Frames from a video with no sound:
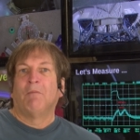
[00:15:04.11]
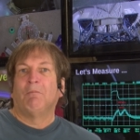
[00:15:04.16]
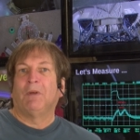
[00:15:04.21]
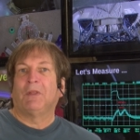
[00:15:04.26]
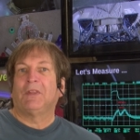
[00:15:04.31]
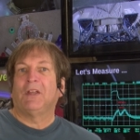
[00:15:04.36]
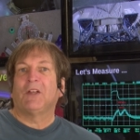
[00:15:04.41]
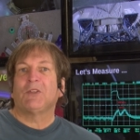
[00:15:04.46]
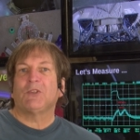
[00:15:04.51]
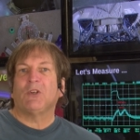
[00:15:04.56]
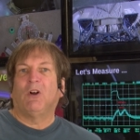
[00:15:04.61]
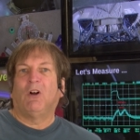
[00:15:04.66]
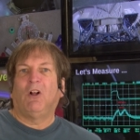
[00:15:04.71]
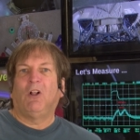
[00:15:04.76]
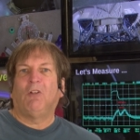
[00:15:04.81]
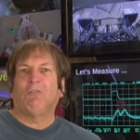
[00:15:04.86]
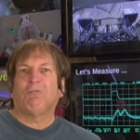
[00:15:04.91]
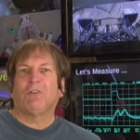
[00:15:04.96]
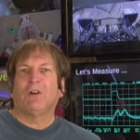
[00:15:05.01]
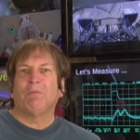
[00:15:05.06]
But that's
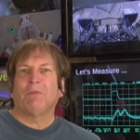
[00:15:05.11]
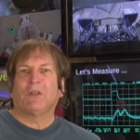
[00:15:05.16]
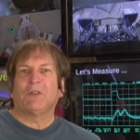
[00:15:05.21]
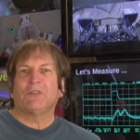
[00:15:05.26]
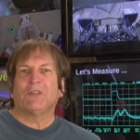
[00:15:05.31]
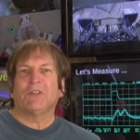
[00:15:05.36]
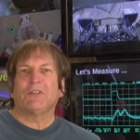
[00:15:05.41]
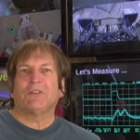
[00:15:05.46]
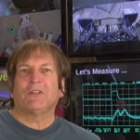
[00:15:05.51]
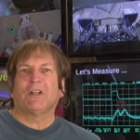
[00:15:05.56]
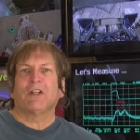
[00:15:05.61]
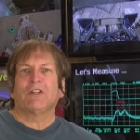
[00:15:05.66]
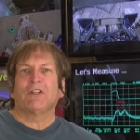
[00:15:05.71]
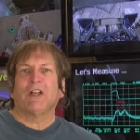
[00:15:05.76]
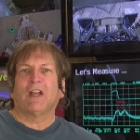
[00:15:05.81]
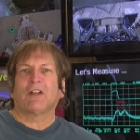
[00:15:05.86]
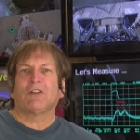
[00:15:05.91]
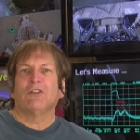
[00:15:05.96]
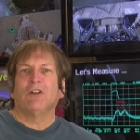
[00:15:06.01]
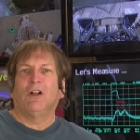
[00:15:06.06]
all from existing
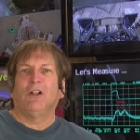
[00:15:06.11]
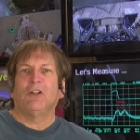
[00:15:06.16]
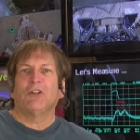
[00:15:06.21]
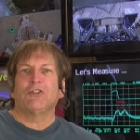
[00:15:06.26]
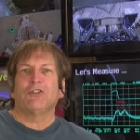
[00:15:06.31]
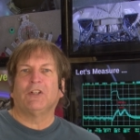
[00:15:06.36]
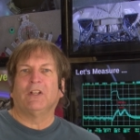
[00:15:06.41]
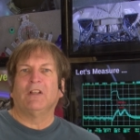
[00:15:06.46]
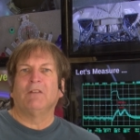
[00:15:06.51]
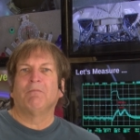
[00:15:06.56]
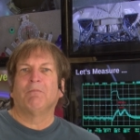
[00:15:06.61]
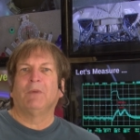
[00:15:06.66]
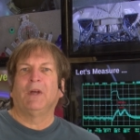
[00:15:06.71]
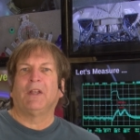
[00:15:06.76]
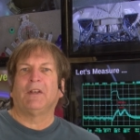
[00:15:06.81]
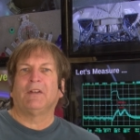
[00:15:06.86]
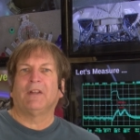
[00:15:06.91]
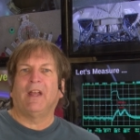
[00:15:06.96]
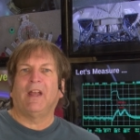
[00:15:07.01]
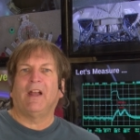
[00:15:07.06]
technology.
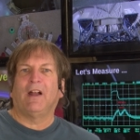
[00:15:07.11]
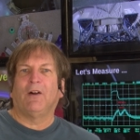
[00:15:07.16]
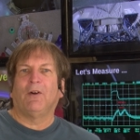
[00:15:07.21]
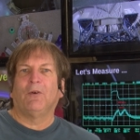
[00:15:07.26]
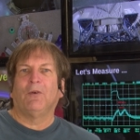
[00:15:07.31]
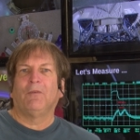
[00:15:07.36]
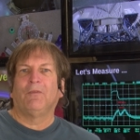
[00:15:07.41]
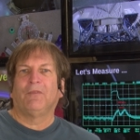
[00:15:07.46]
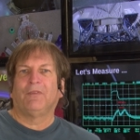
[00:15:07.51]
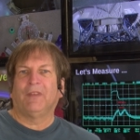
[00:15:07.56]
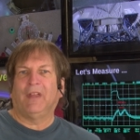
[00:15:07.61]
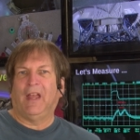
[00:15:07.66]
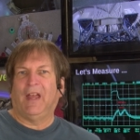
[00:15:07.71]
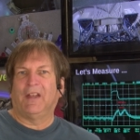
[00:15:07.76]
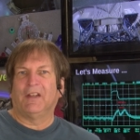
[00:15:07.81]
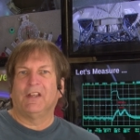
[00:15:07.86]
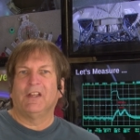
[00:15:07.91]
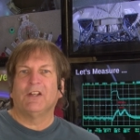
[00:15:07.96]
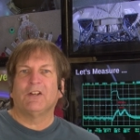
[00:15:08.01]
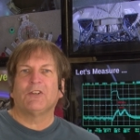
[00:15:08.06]
But now,
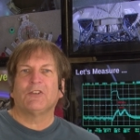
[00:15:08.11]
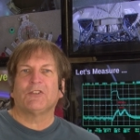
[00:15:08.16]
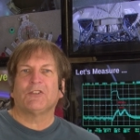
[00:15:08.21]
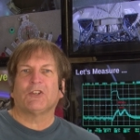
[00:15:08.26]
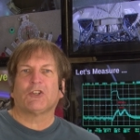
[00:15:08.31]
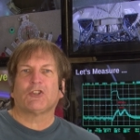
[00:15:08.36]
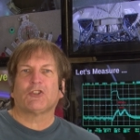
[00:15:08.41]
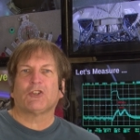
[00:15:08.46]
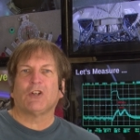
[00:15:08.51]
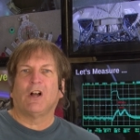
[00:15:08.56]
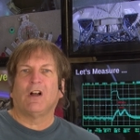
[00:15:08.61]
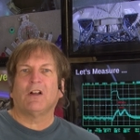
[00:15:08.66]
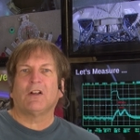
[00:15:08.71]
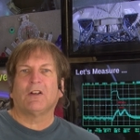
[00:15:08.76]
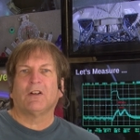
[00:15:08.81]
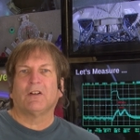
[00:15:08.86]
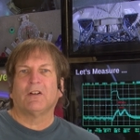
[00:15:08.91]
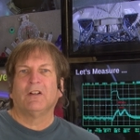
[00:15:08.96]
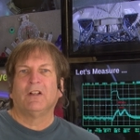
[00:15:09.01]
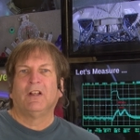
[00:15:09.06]
and here's the
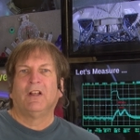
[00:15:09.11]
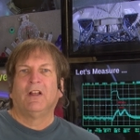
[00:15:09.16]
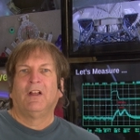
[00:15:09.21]
shocker,